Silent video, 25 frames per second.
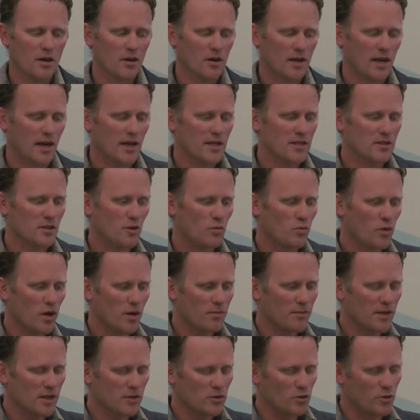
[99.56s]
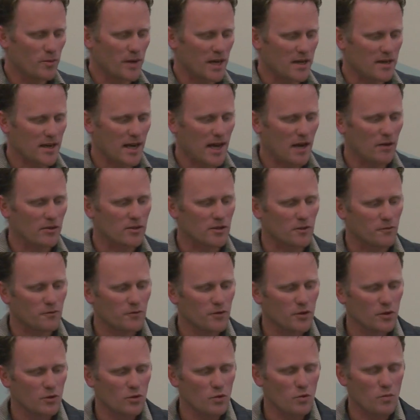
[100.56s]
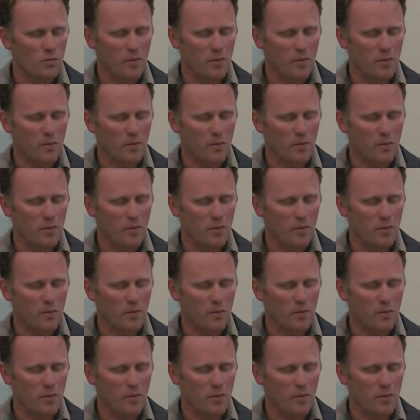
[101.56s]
Okay, so what I'm going to talk about now is a few